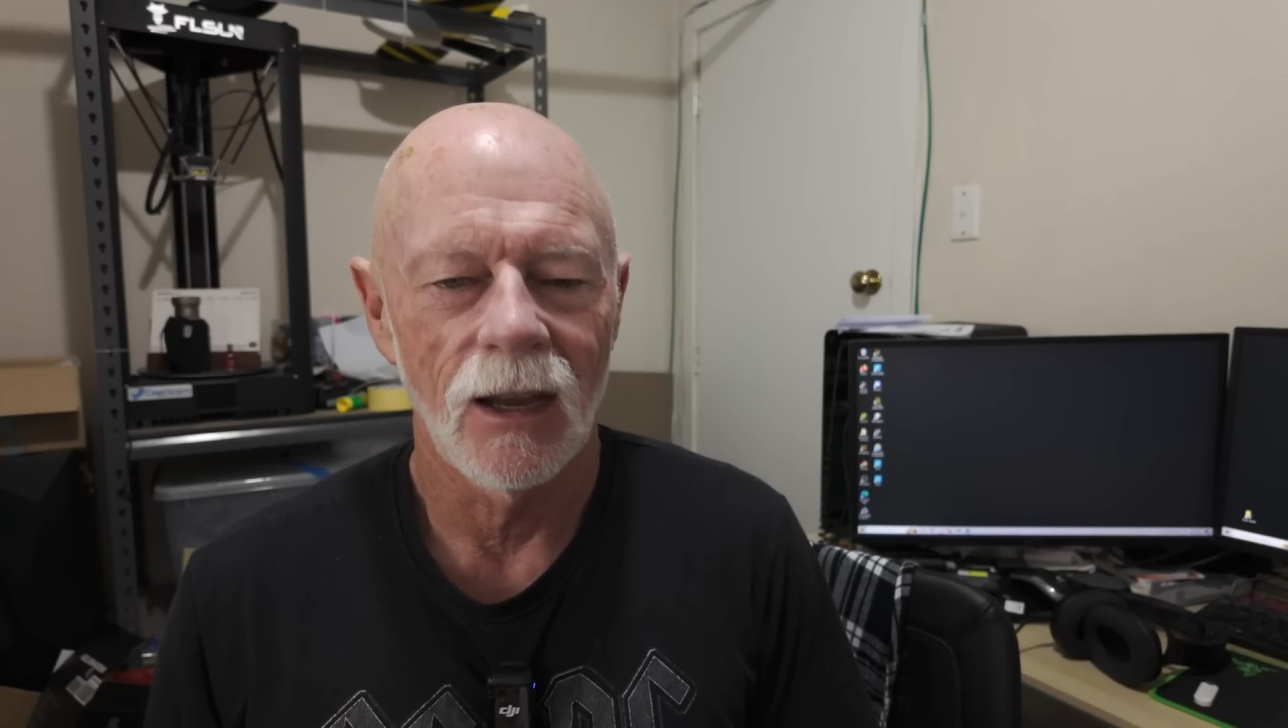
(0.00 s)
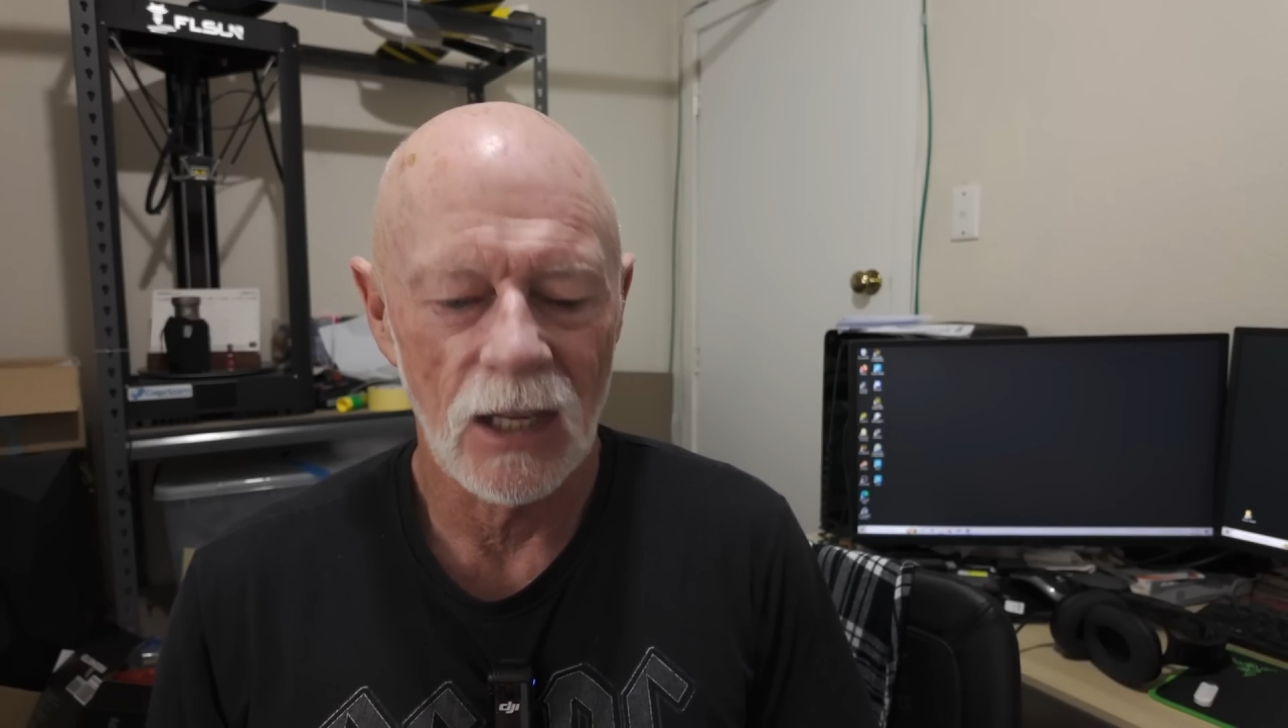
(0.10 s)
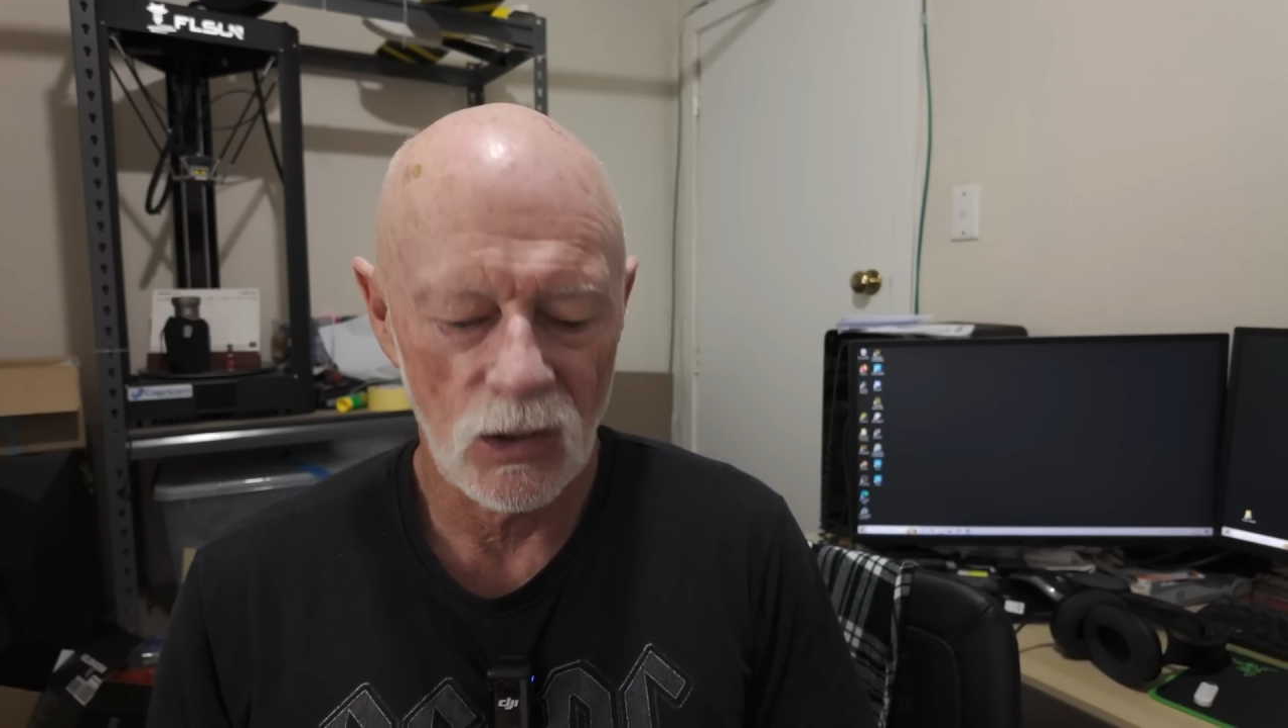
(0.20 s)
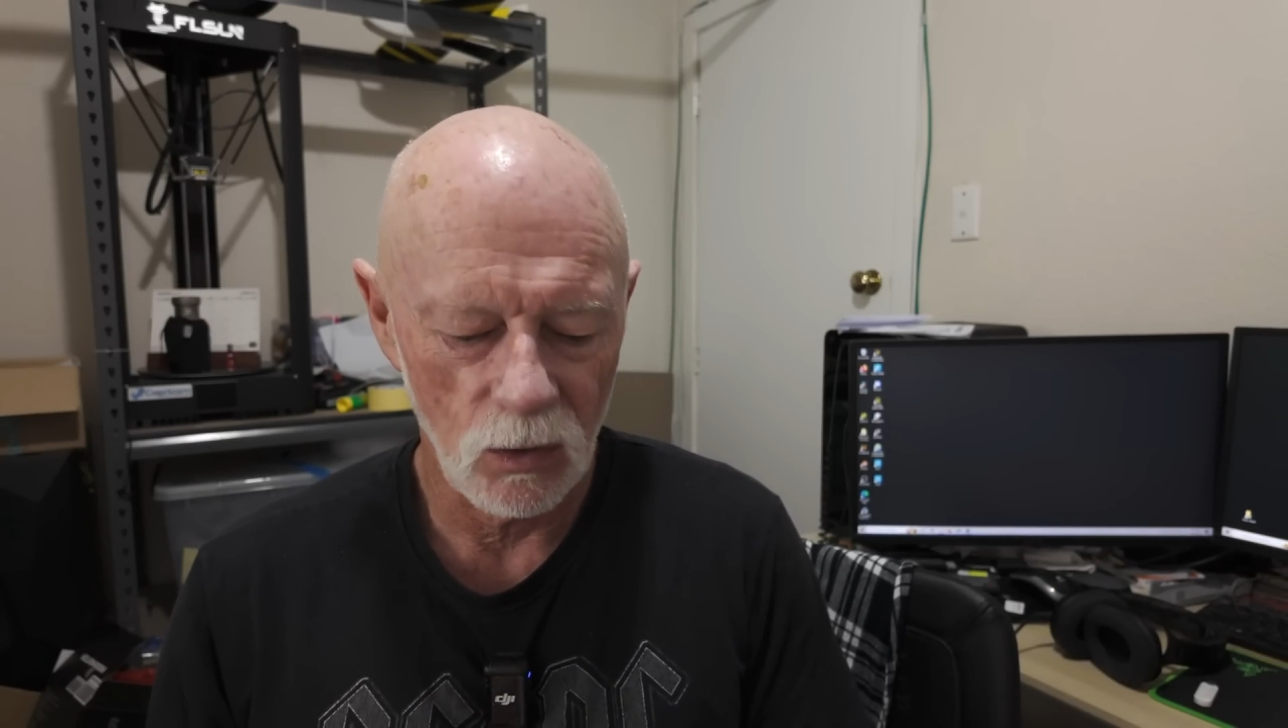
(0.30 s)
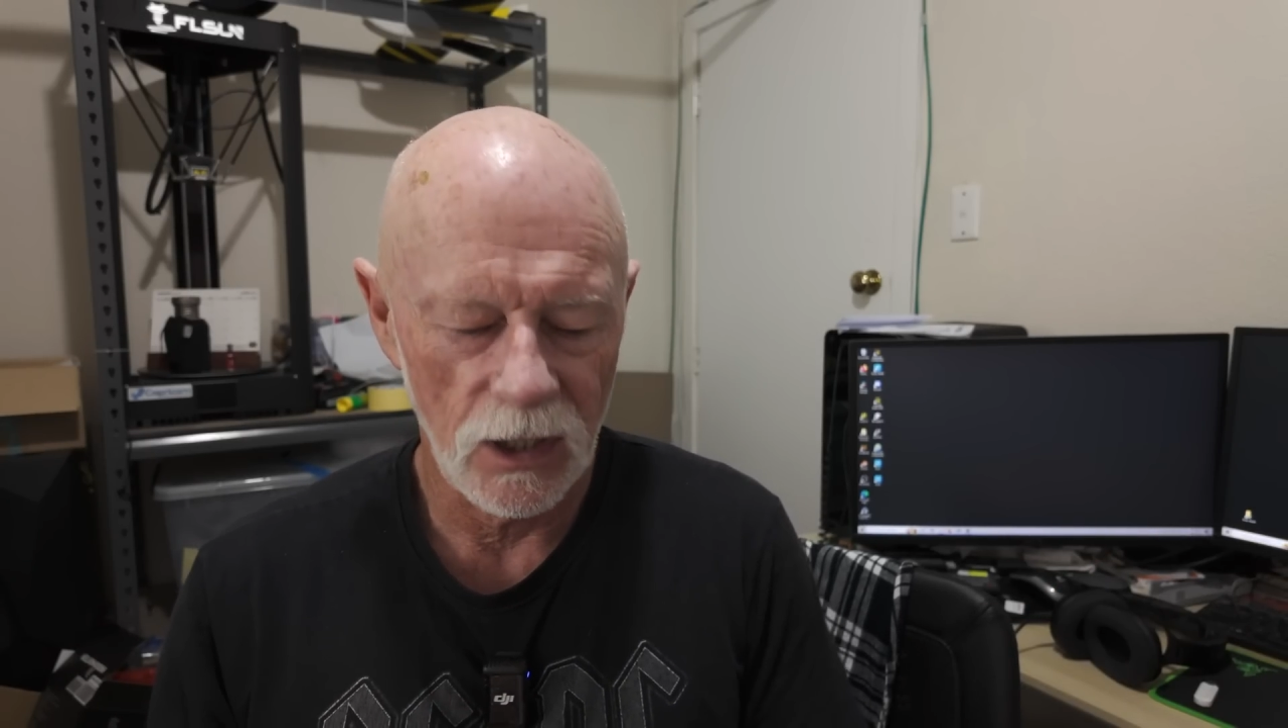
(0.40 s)

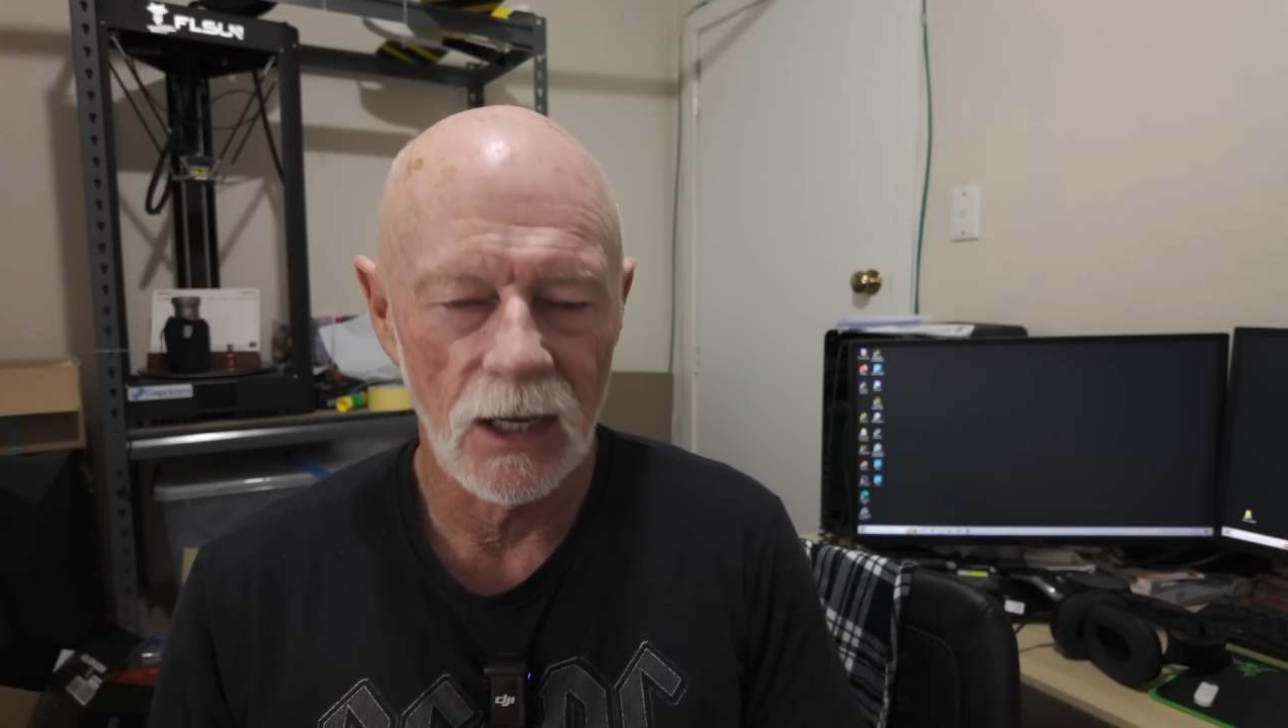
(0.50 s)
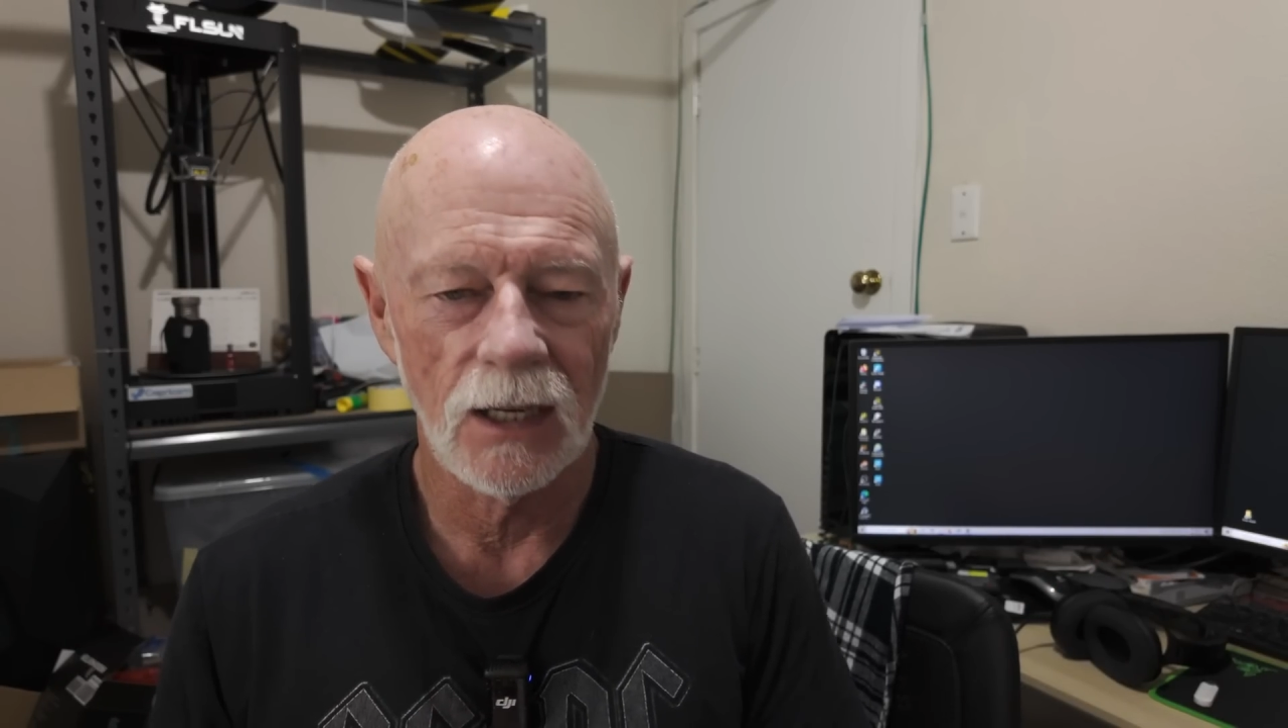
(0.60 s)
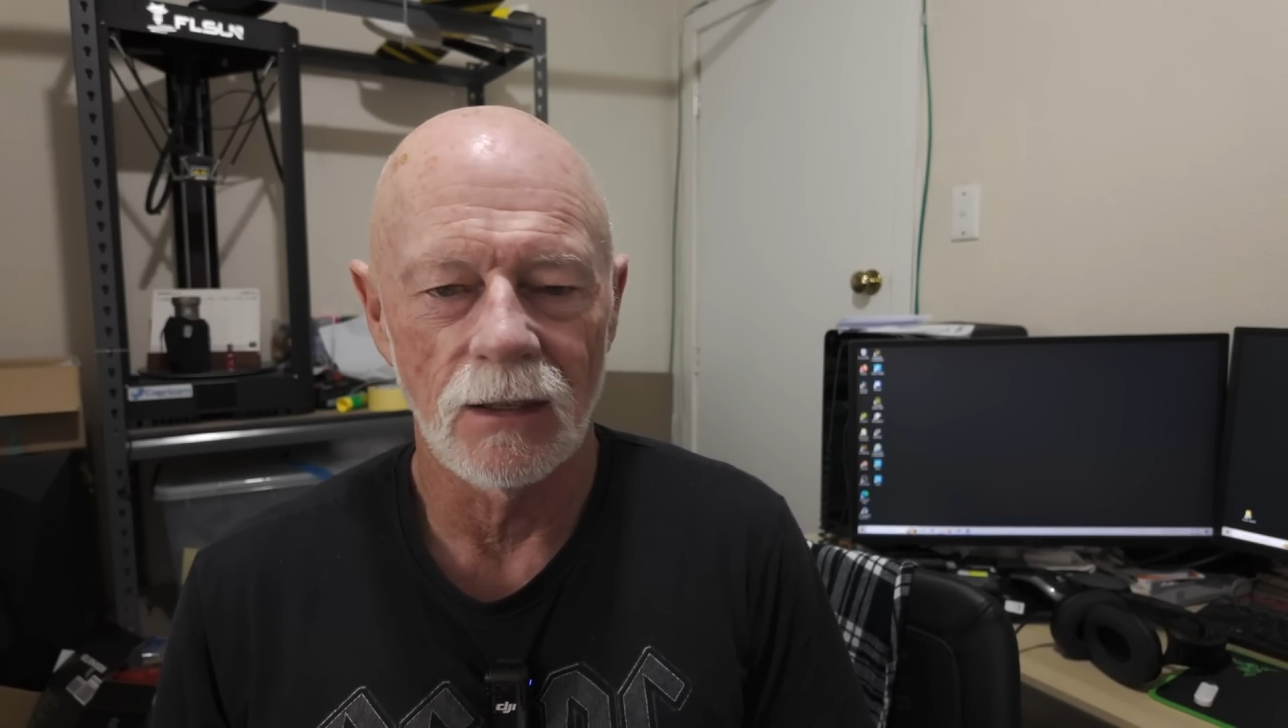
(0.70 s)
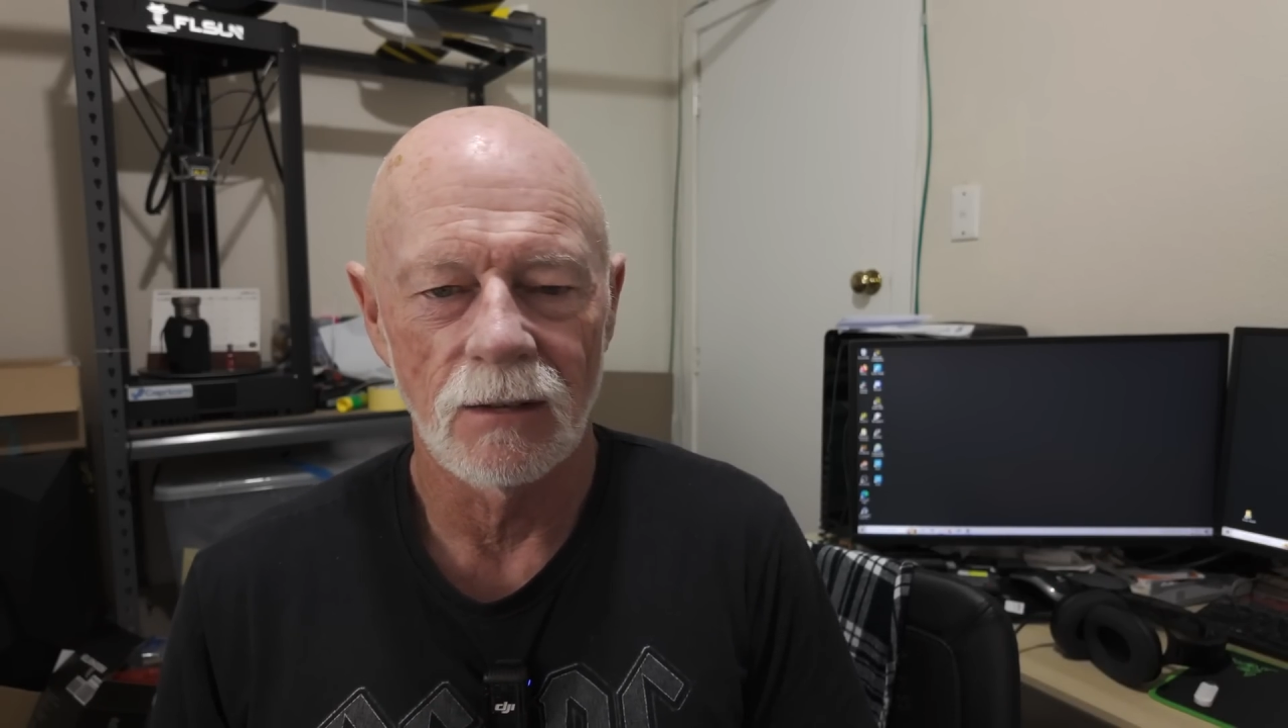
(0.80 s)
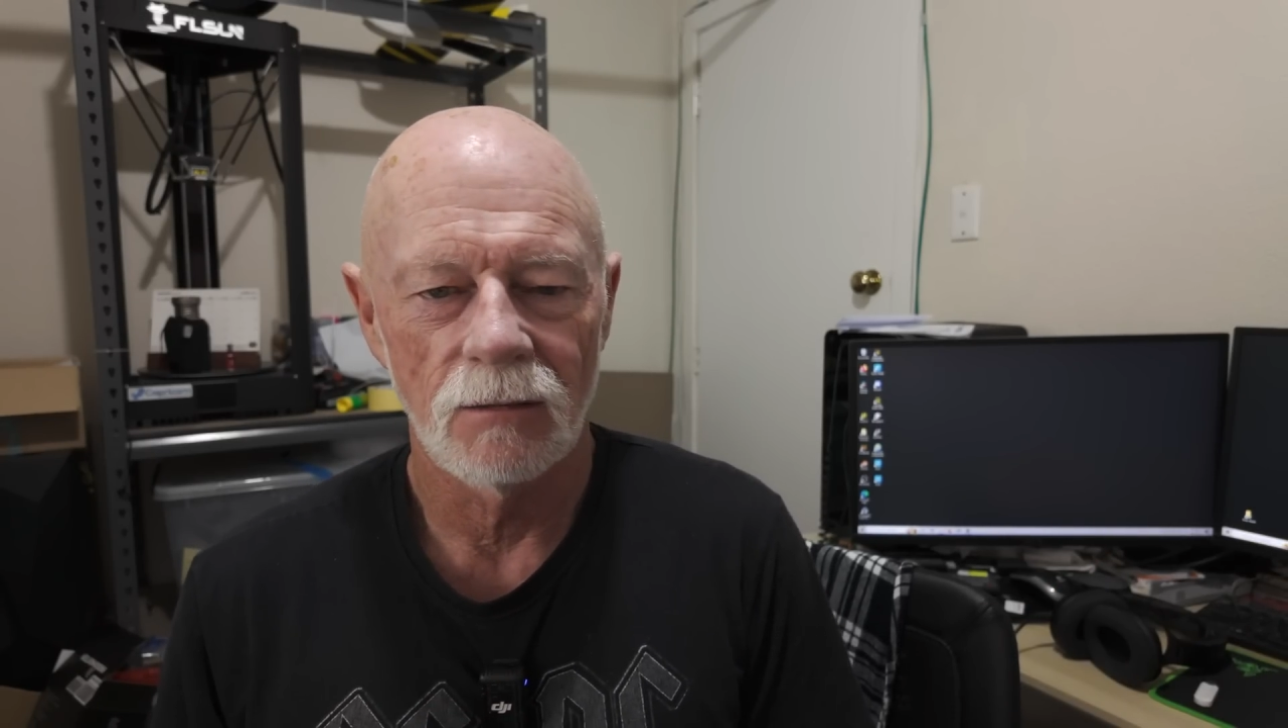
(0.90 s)
and that's all you
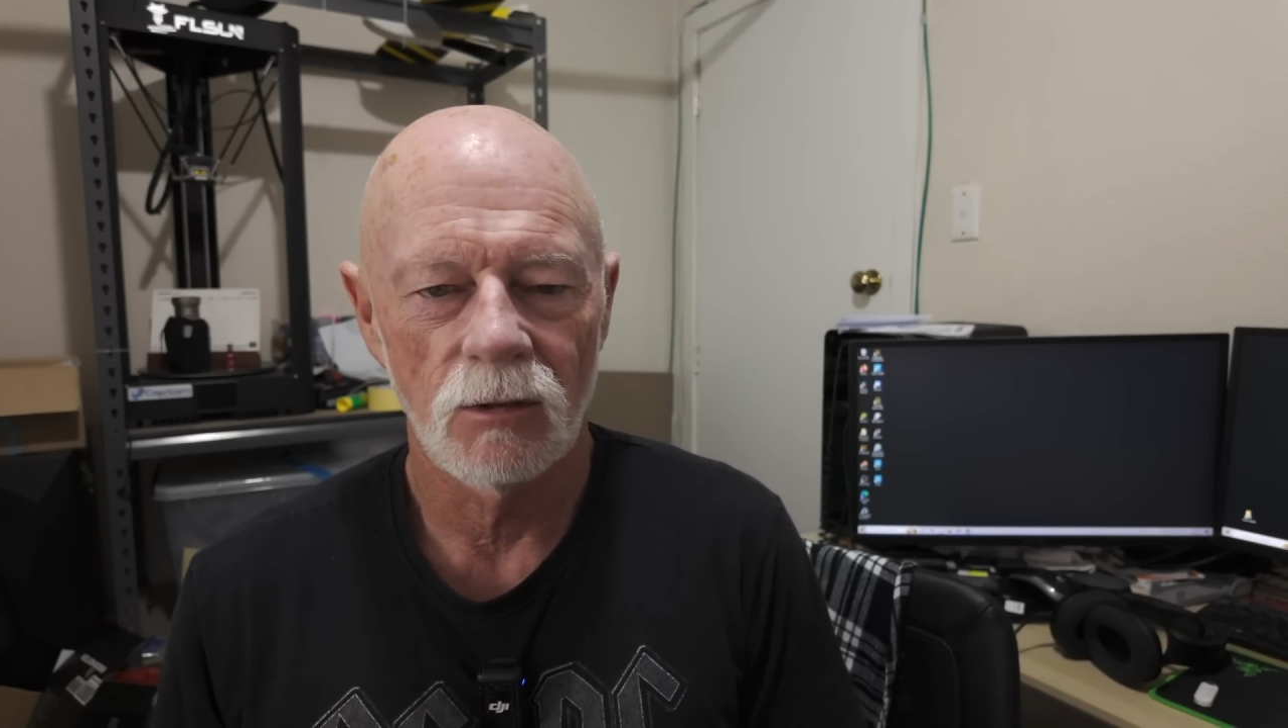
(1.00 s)
need.